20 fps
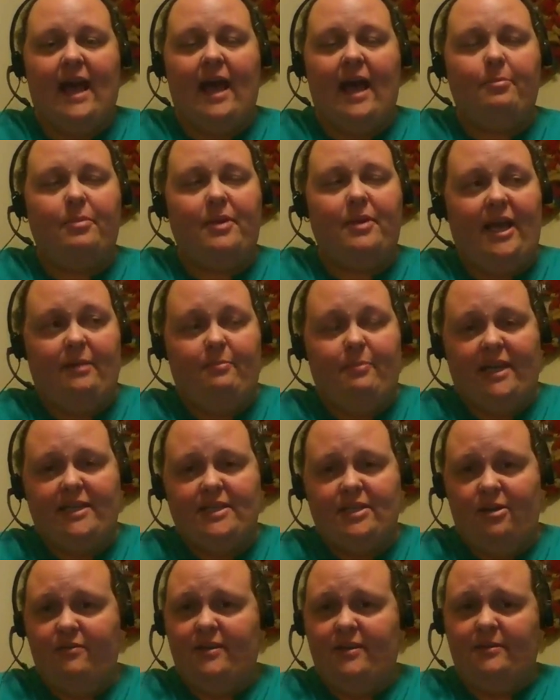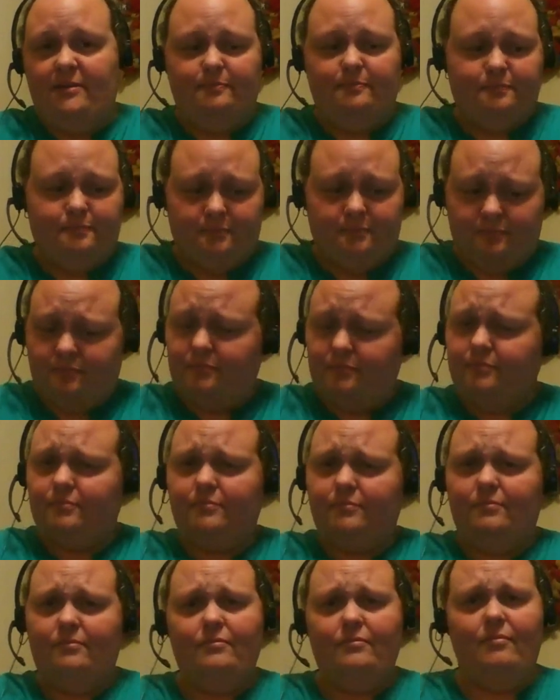I played Beethoven
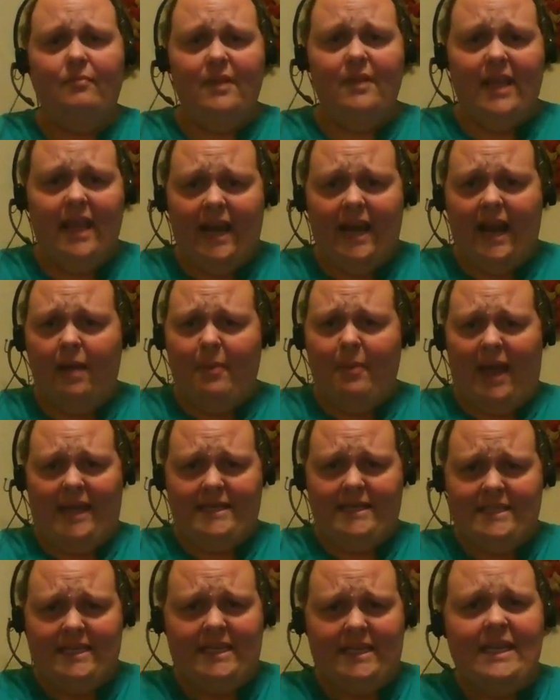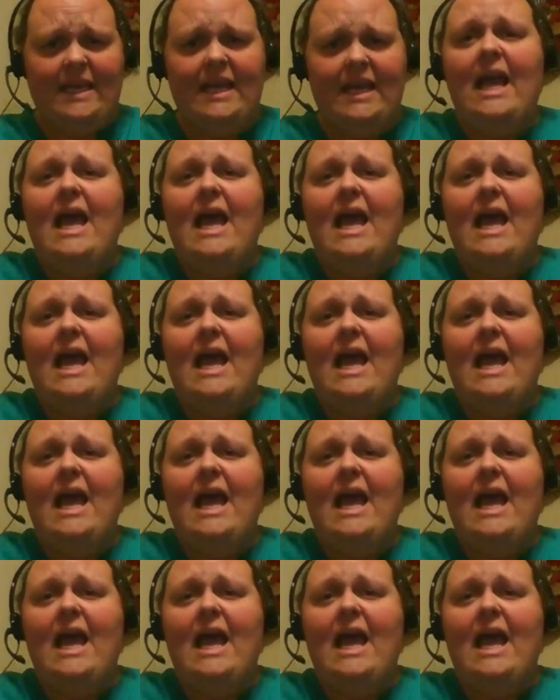and I painted.